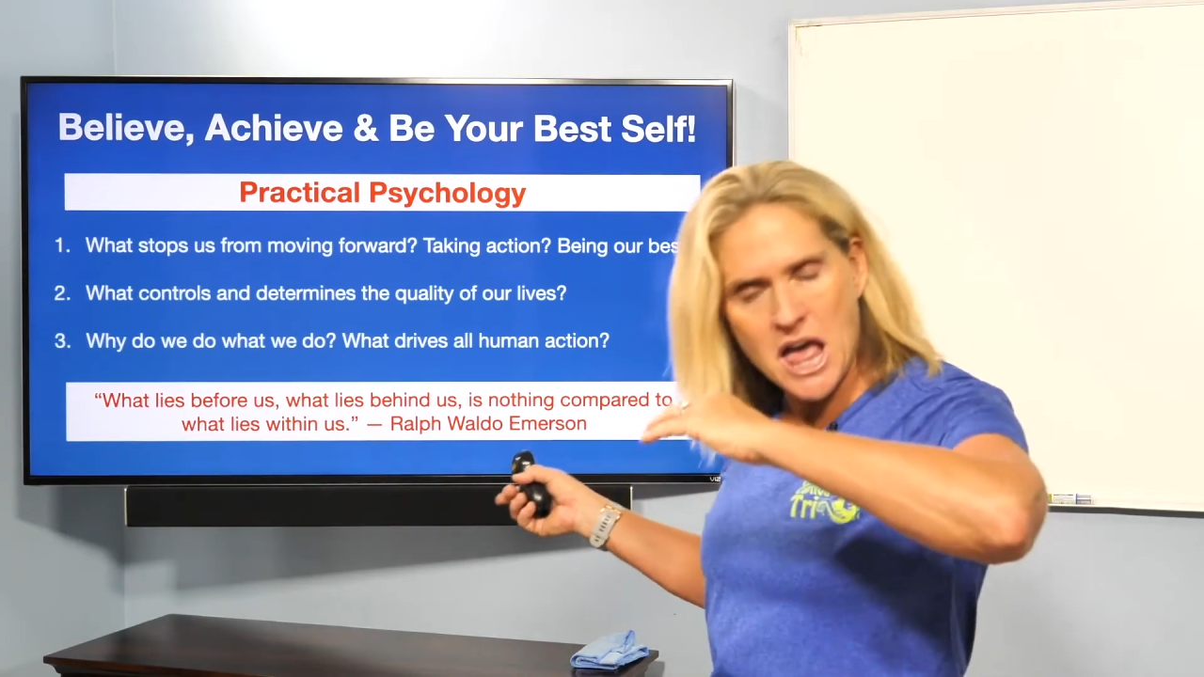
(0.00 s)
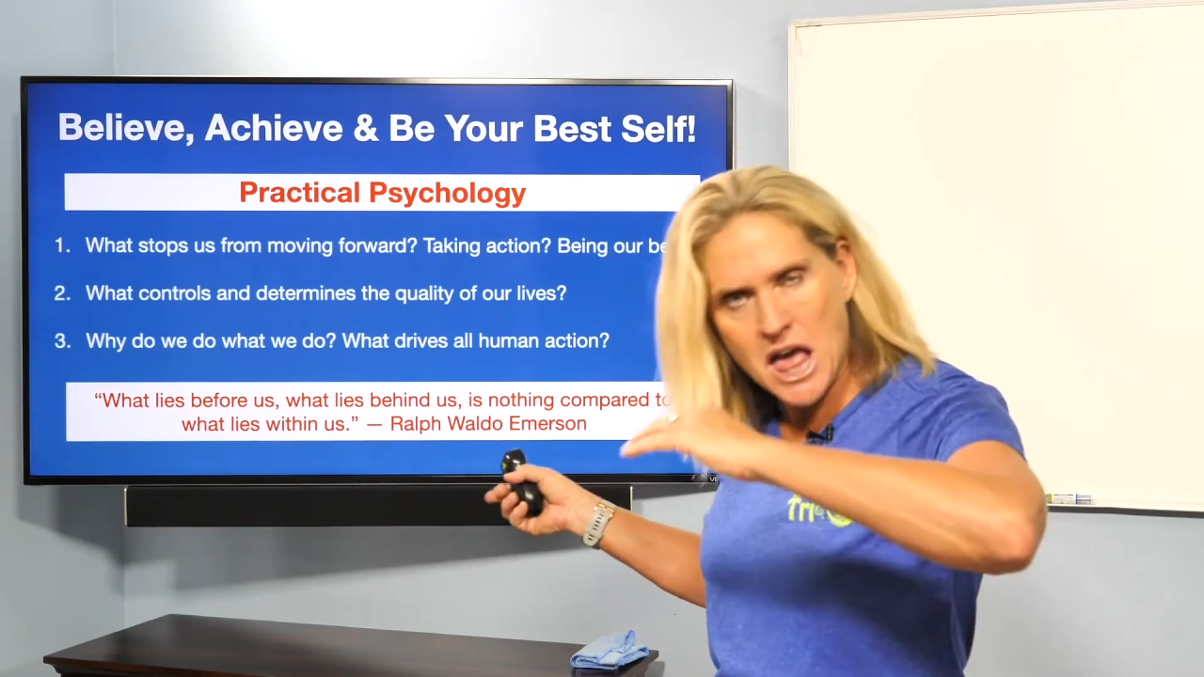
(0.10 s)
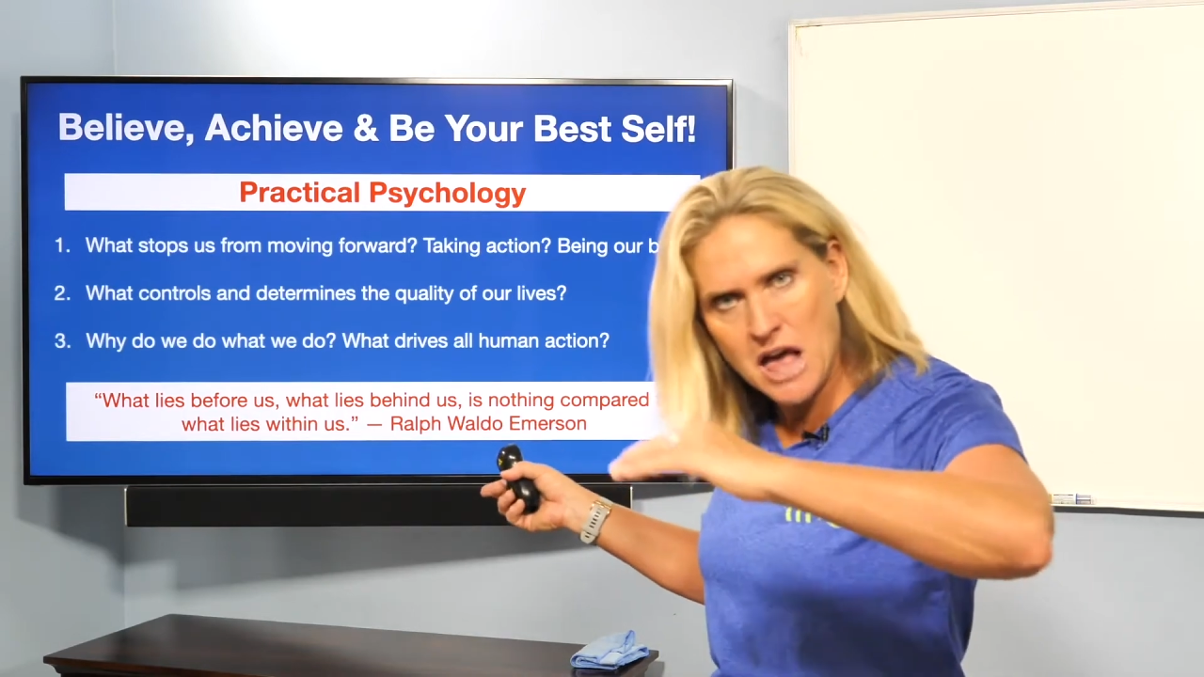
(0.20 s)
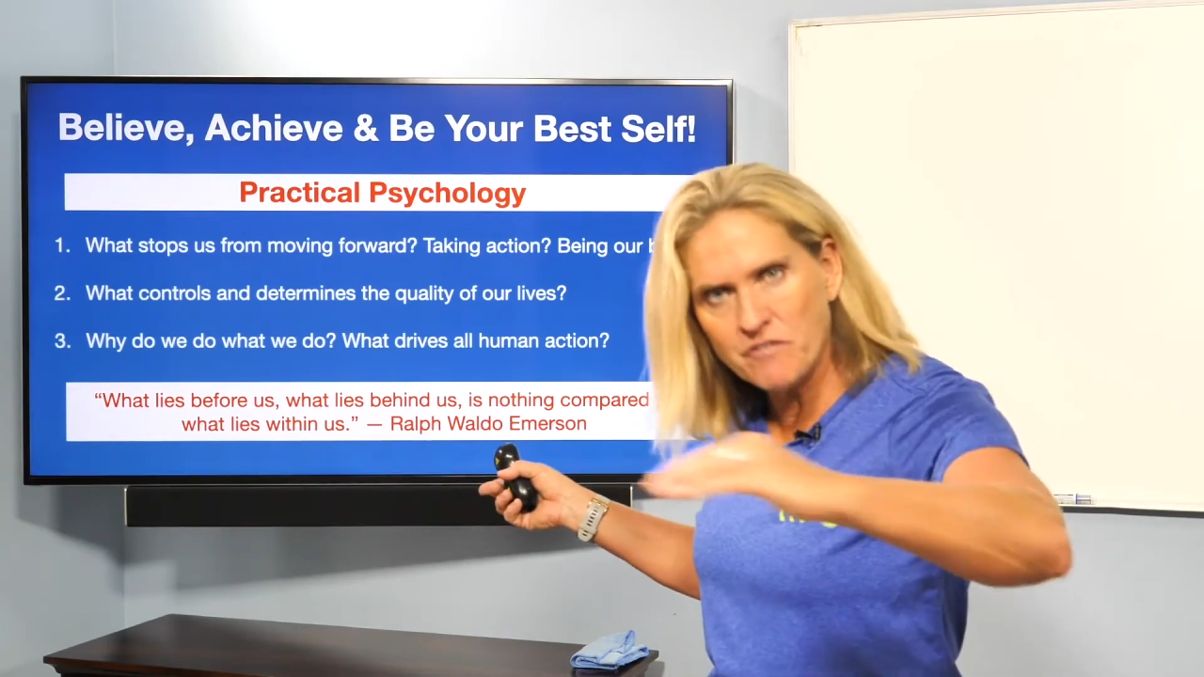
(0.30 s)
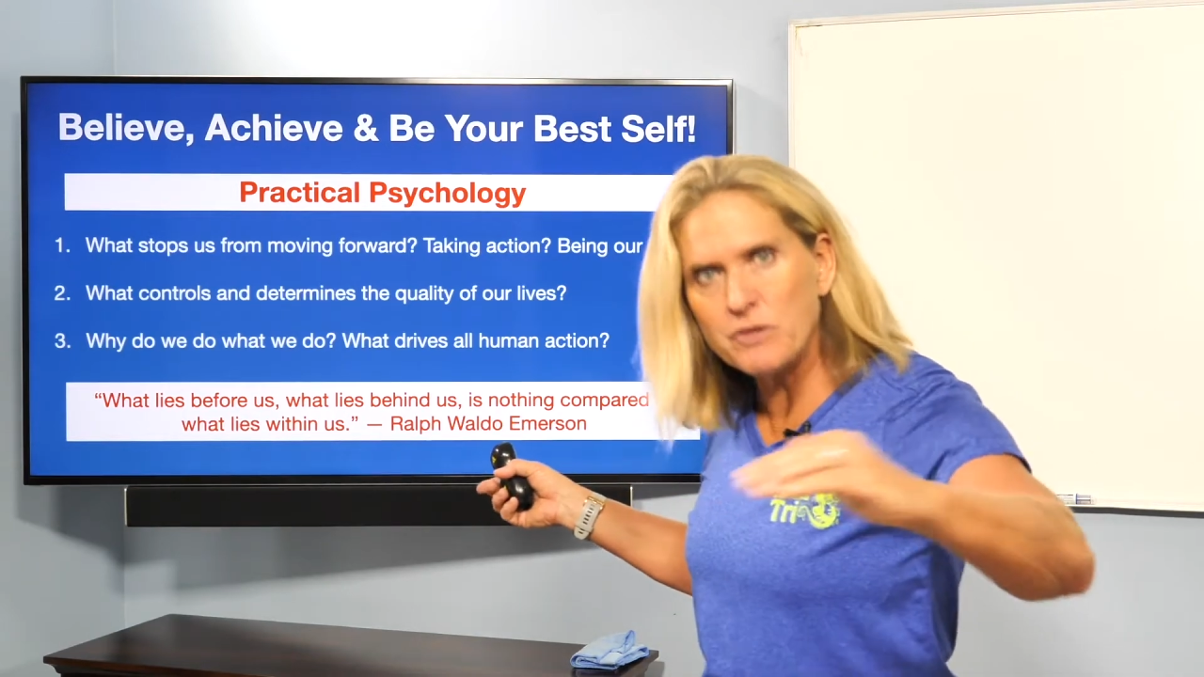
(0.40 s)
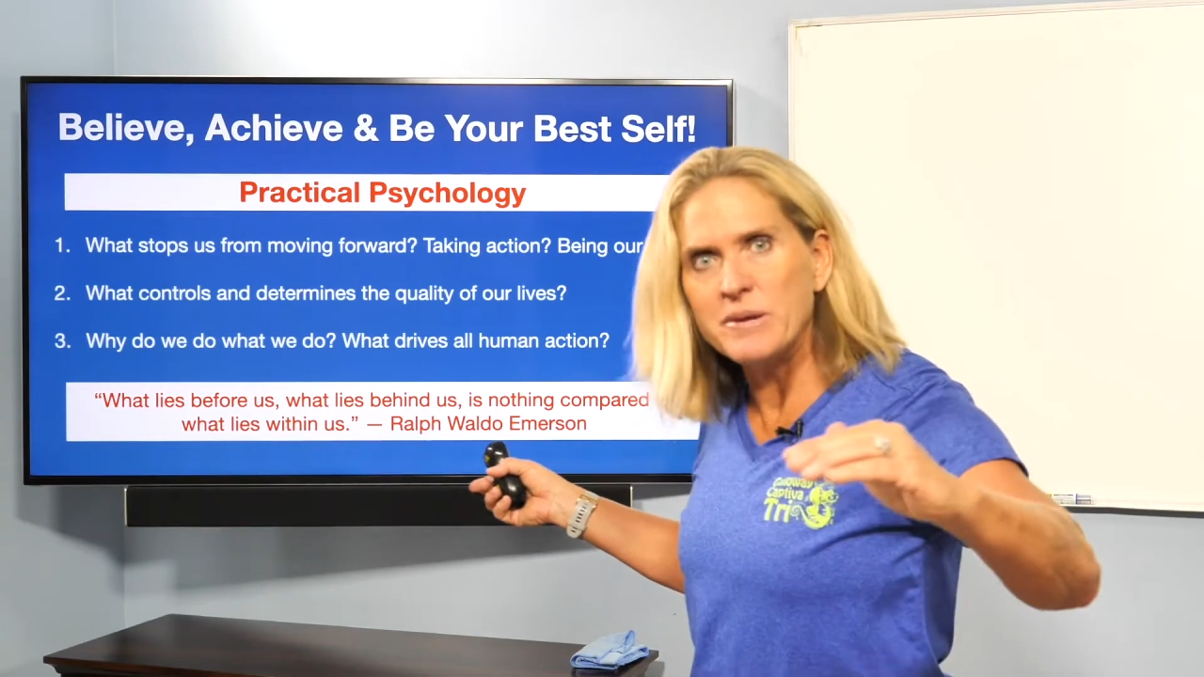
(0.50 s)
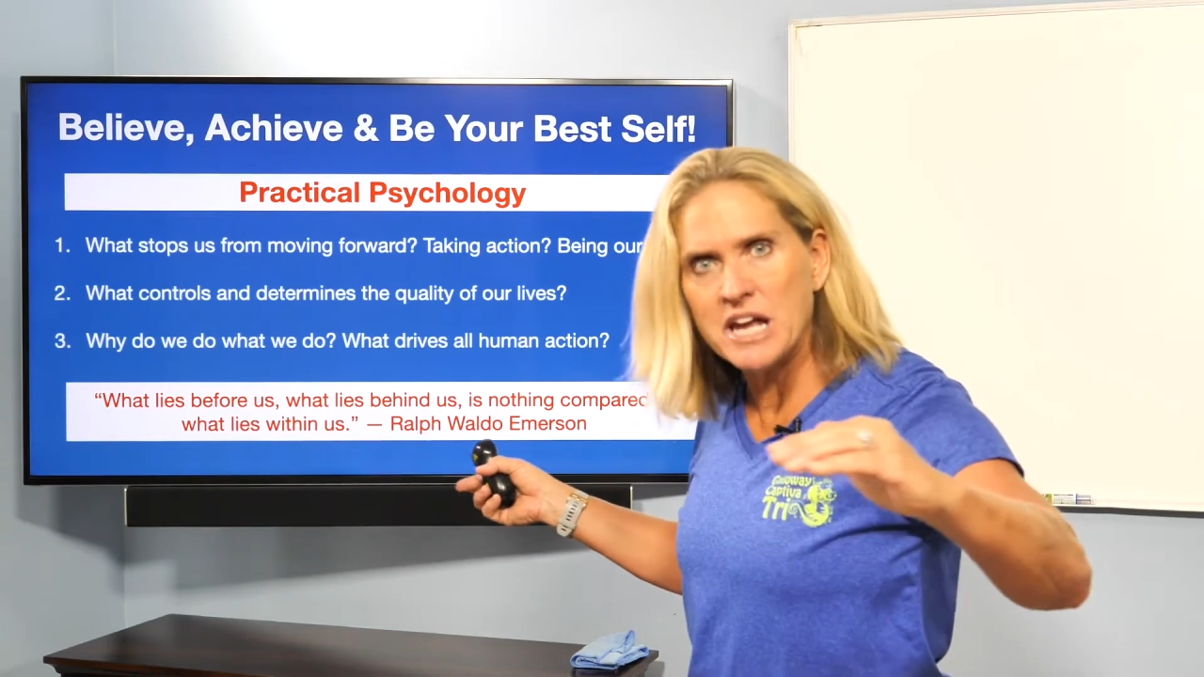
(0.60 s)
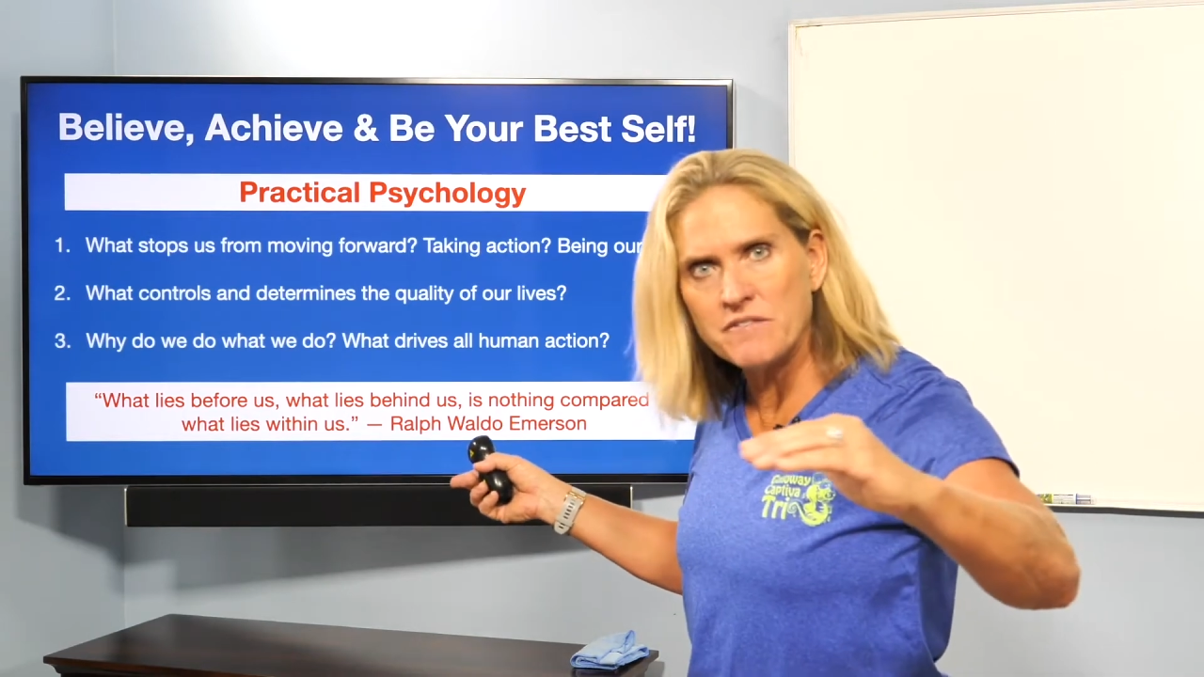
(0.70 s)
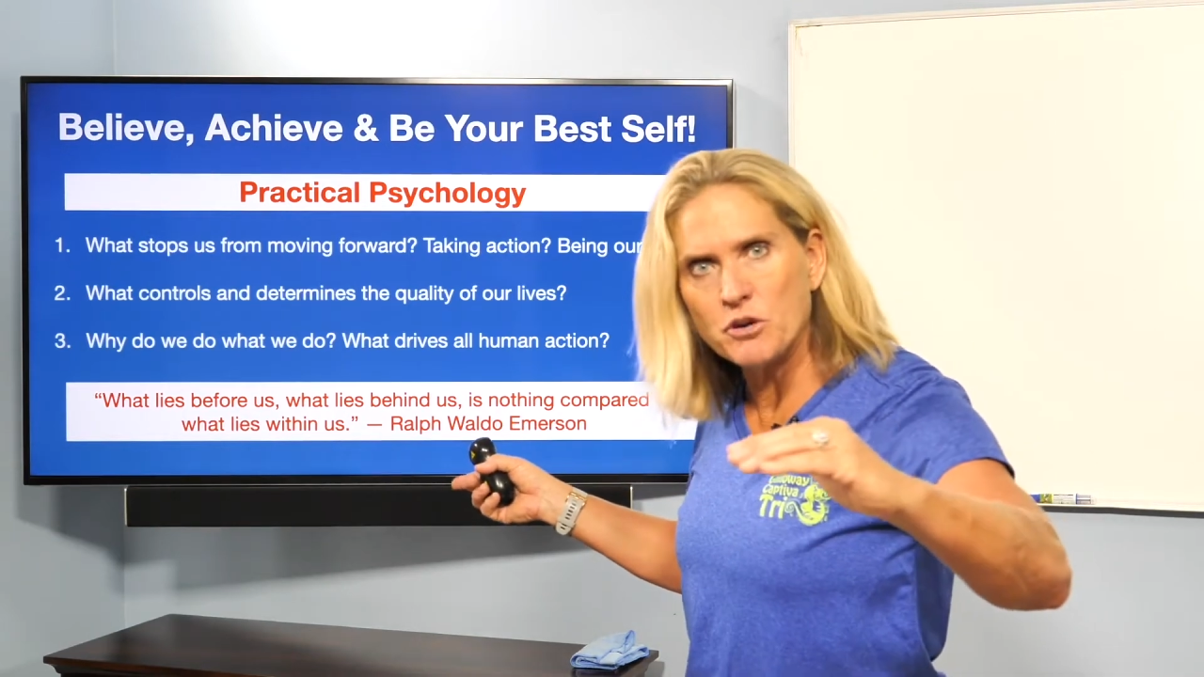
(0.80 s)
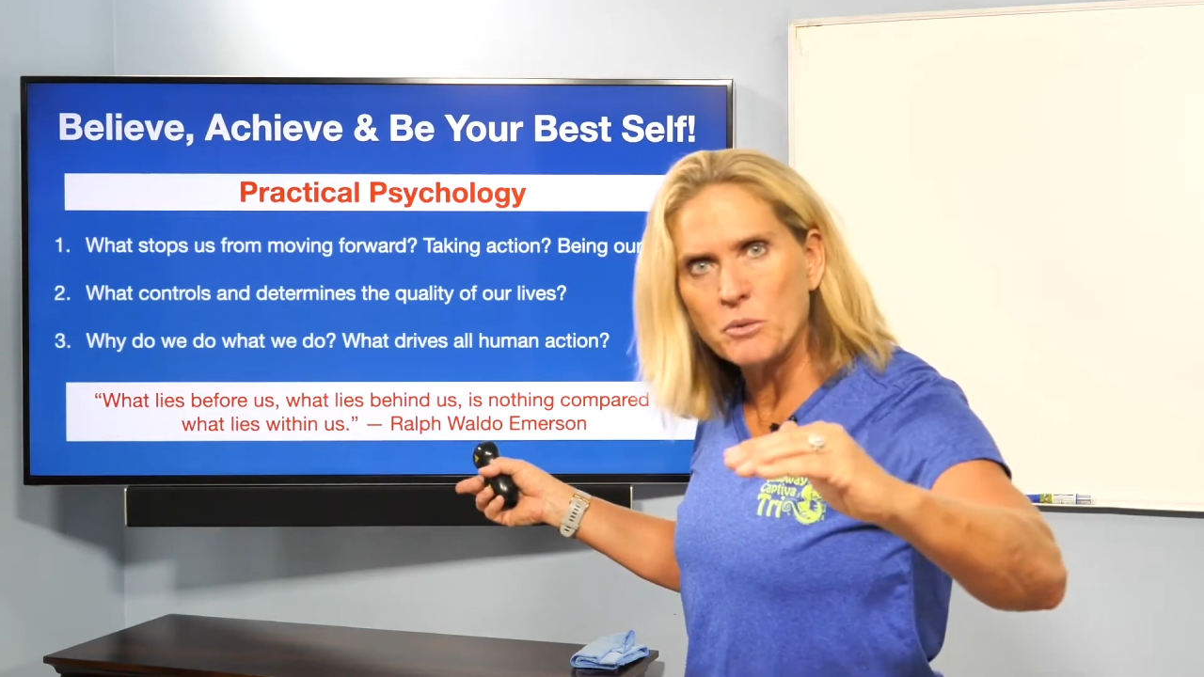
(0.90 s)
Every behavior